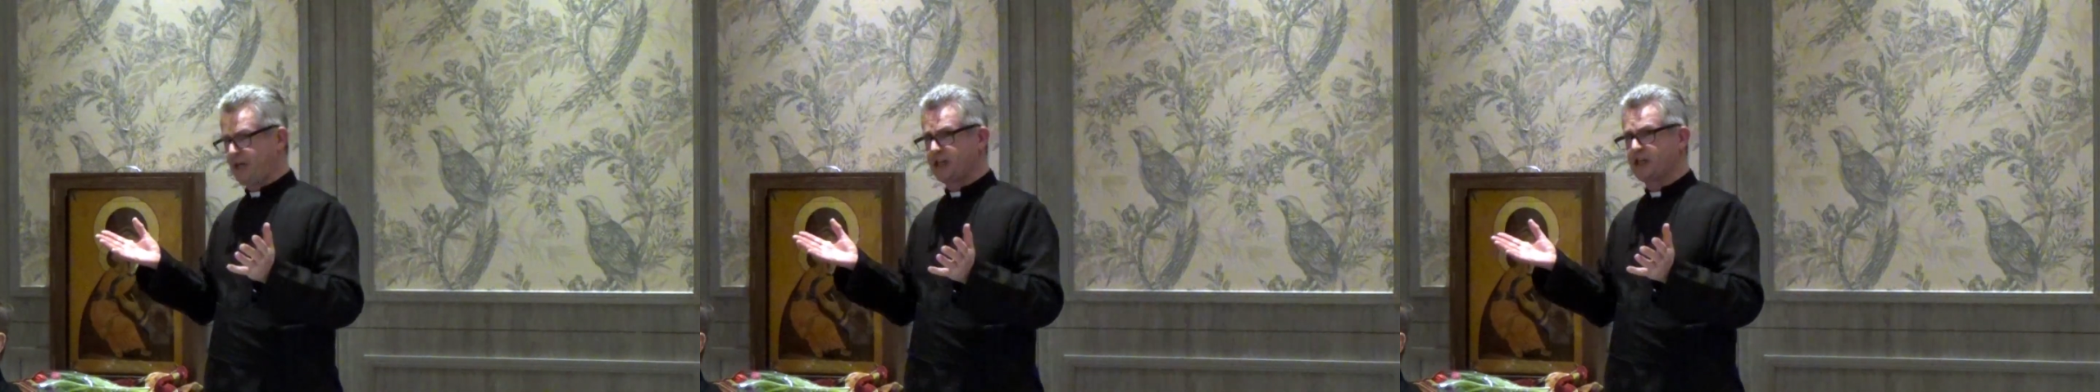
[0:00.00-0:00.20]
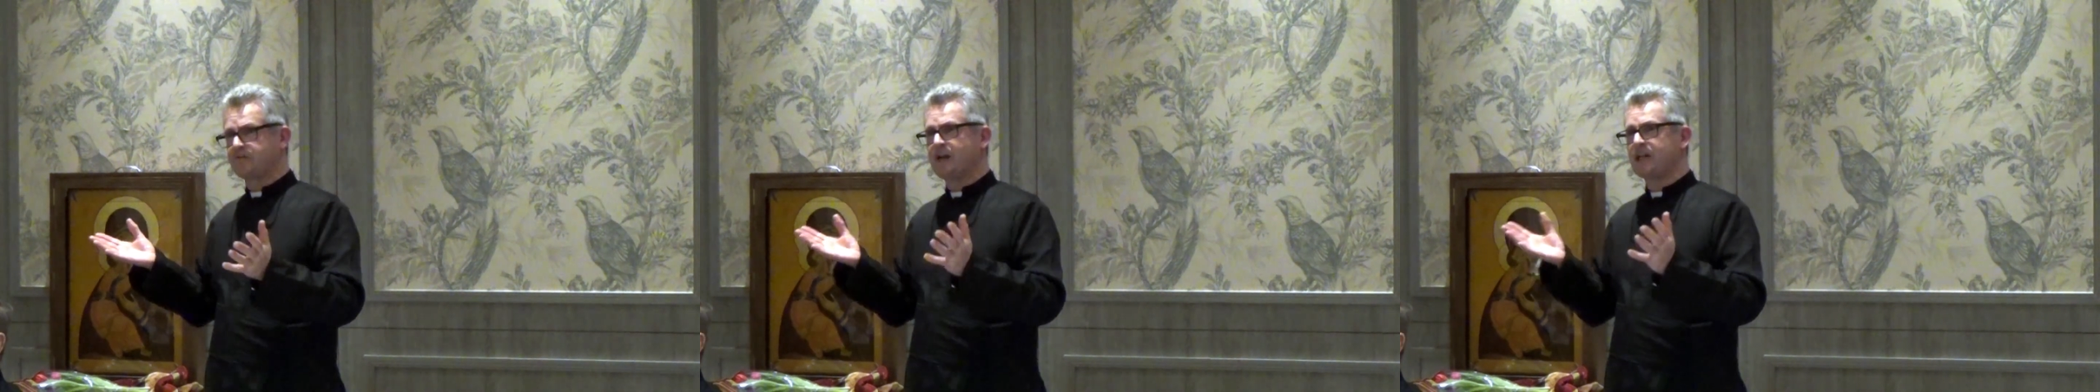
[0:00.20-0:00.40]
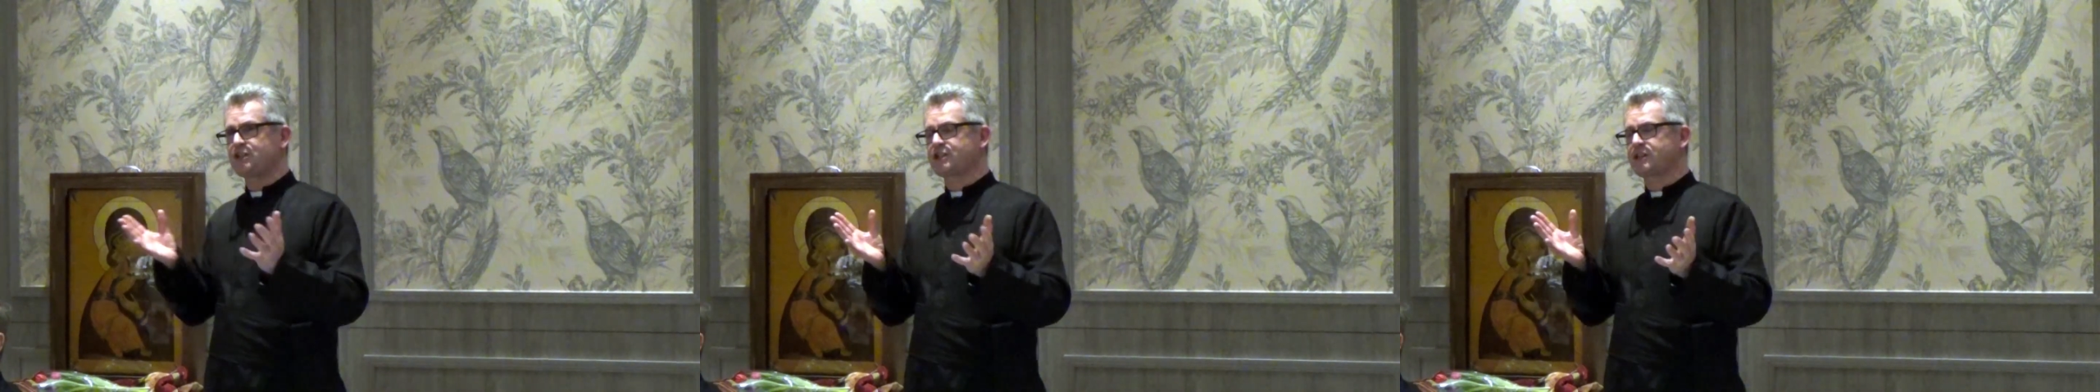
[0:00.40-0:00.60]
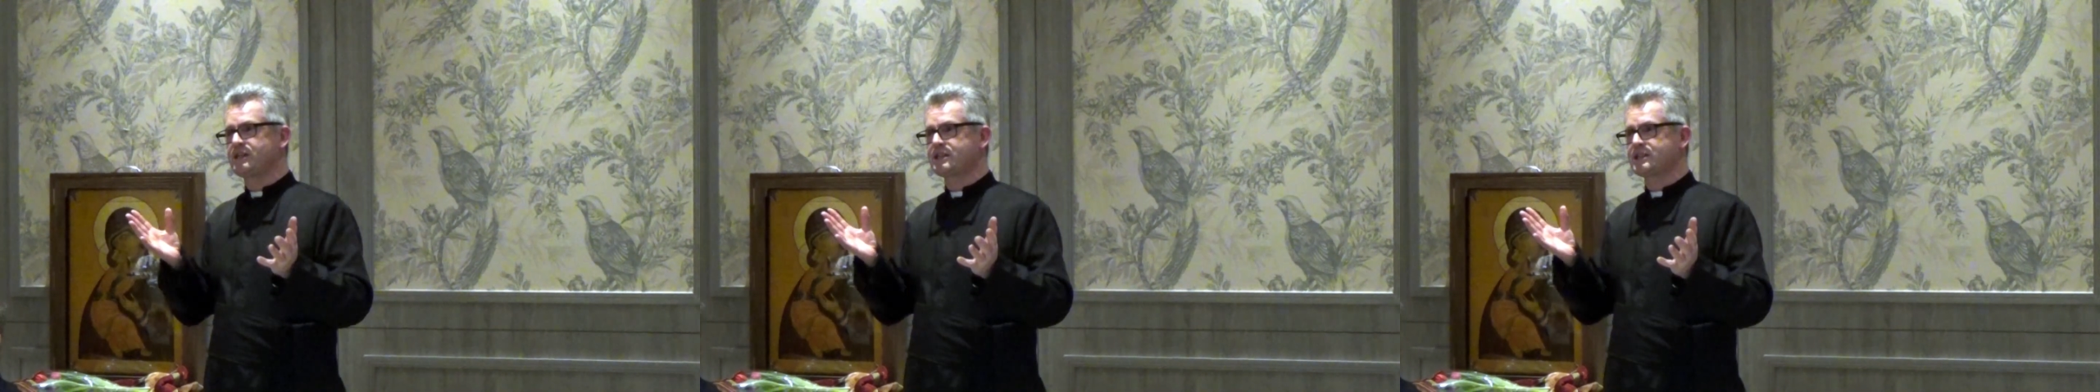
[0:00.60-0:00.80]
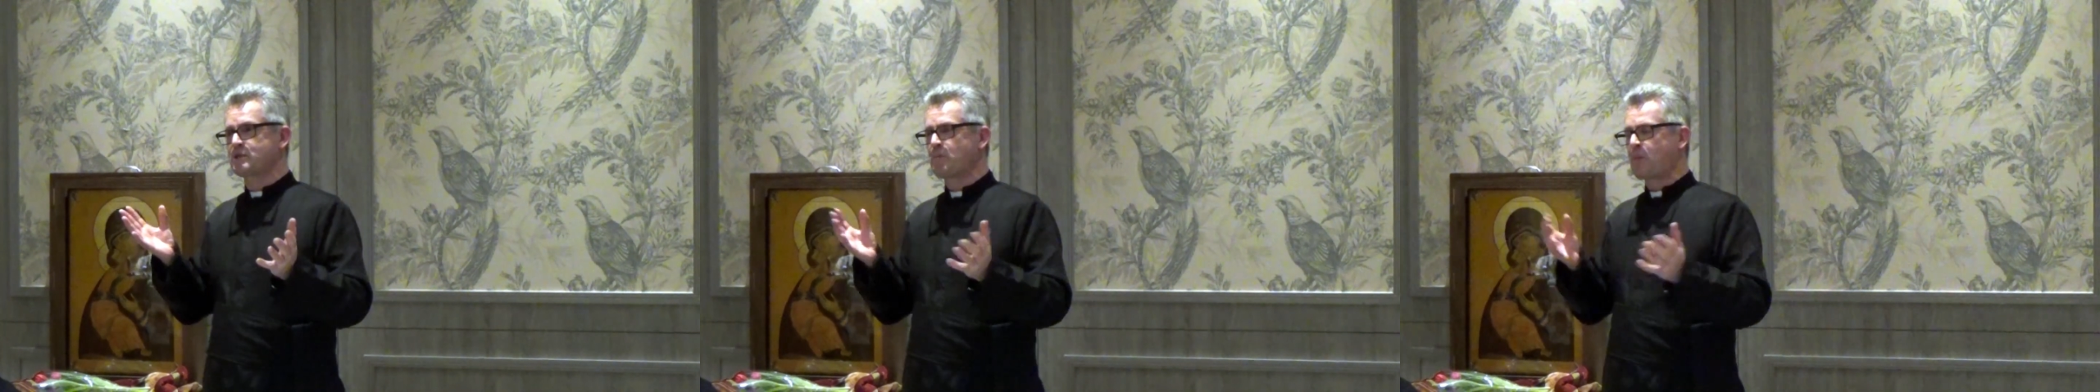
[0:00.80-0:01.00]
and
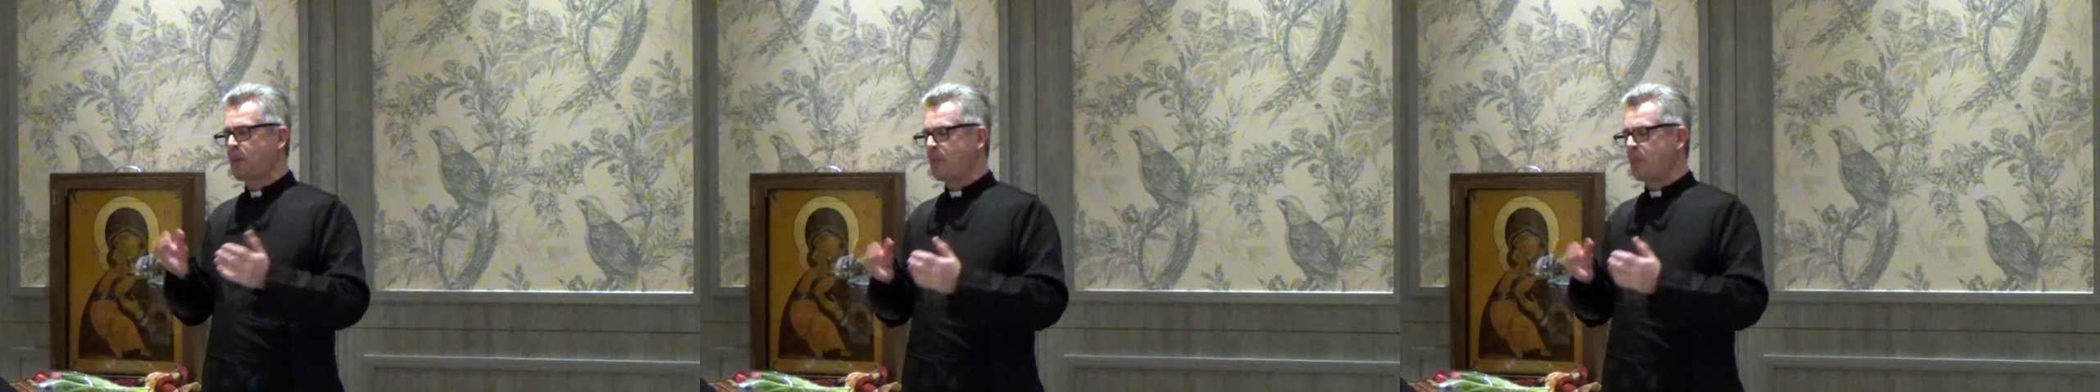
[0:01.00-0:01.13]
adventures